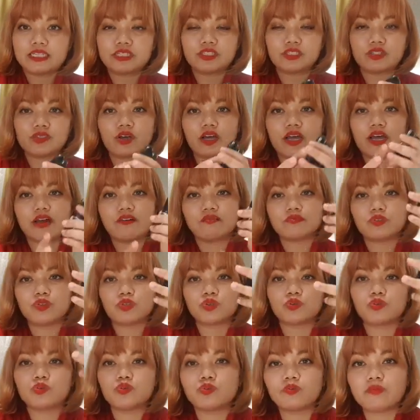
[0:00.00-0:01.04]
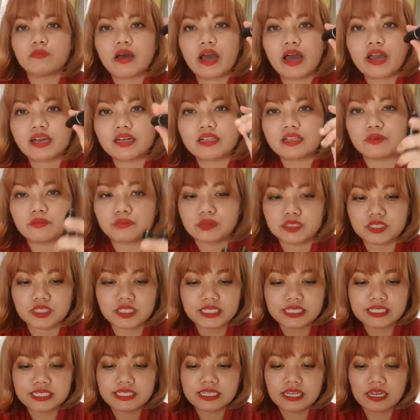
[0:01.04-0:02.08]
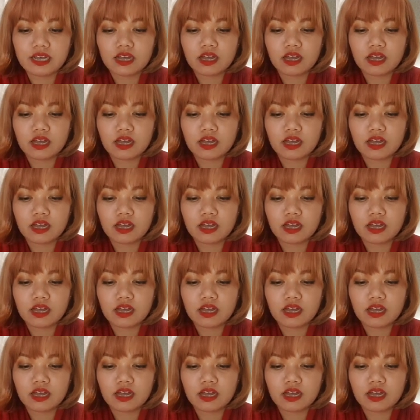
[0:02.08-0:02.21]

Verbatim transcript: So I have two MAC lipsticks.